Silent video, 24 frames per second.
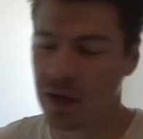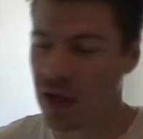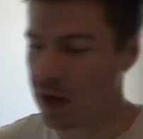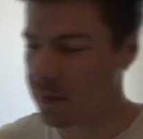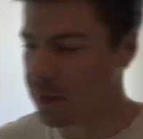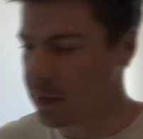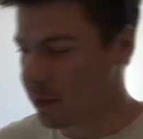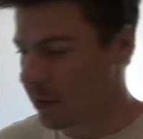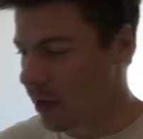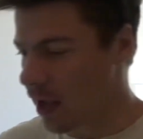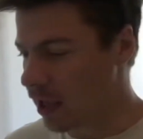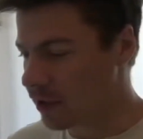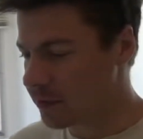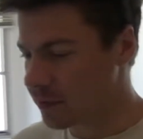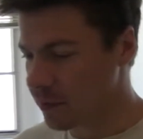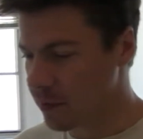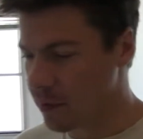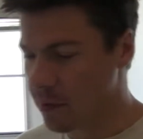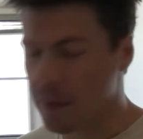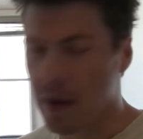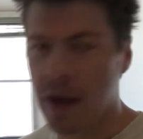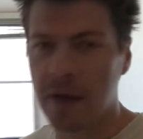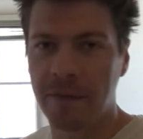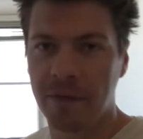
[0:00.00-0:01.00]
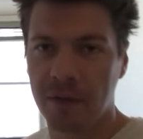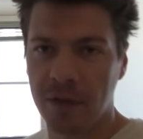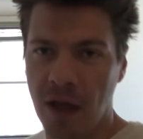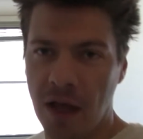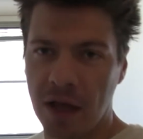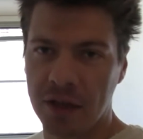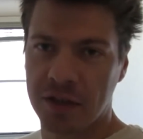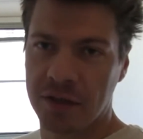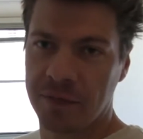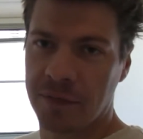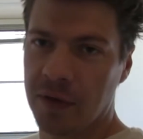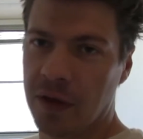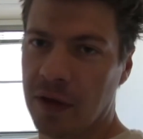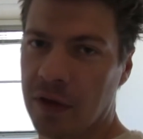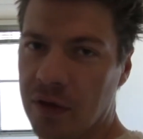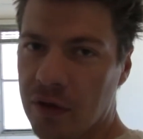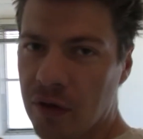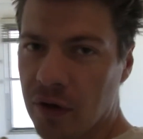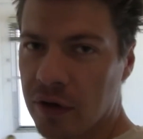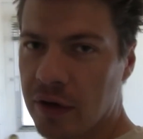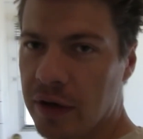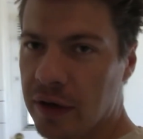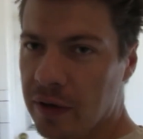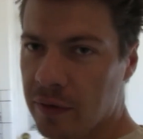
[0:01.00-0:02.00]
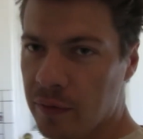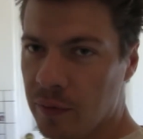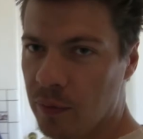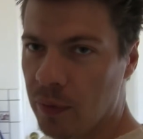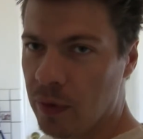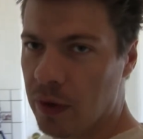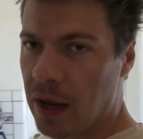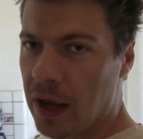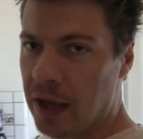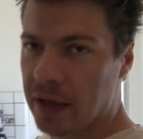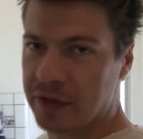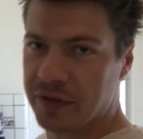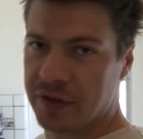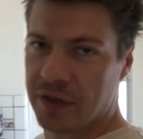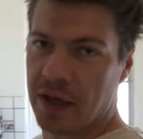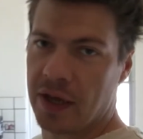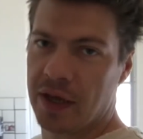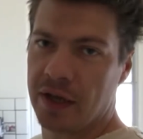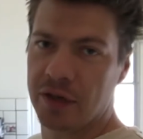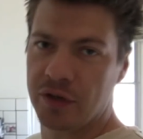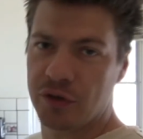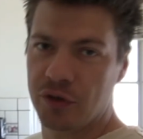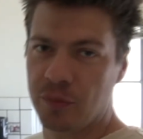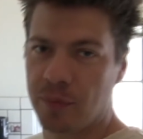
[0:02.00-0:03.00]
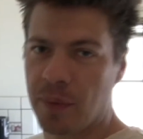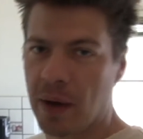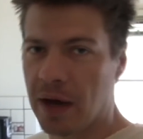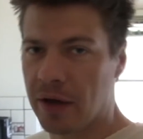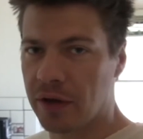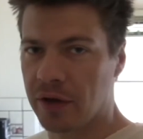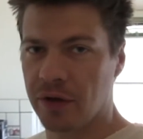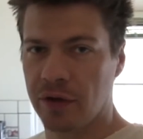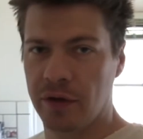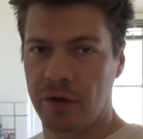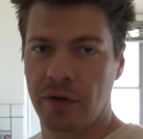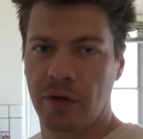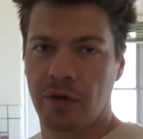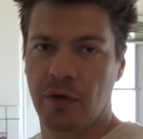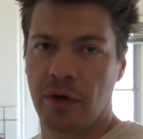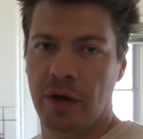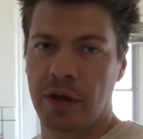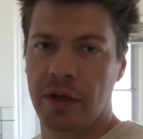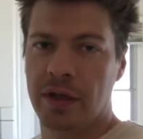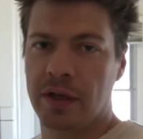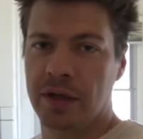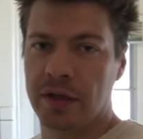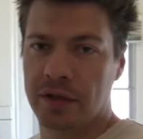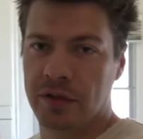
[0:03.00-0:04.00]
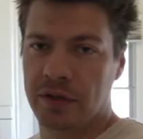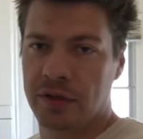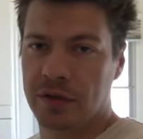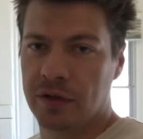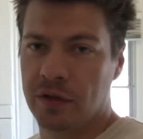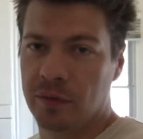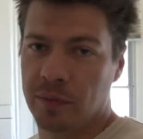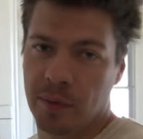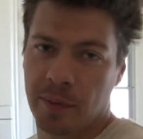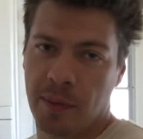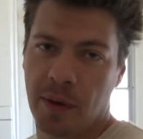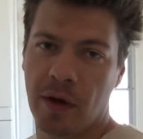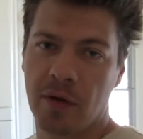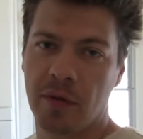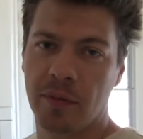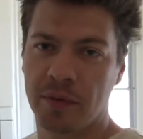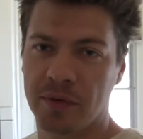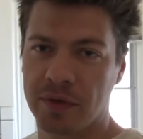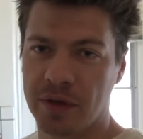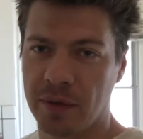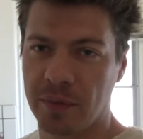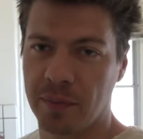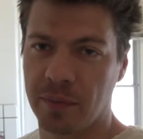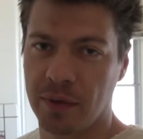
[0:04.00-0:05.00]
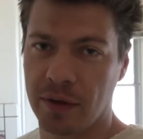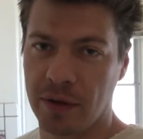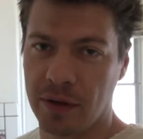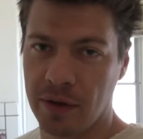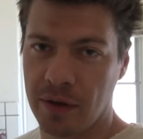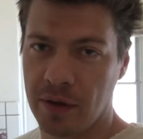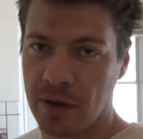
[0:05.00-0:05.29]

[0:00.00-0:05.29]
lot of people ask me about my philosophy on cooking. What I say is you buy good ingredients and you prepare them simply.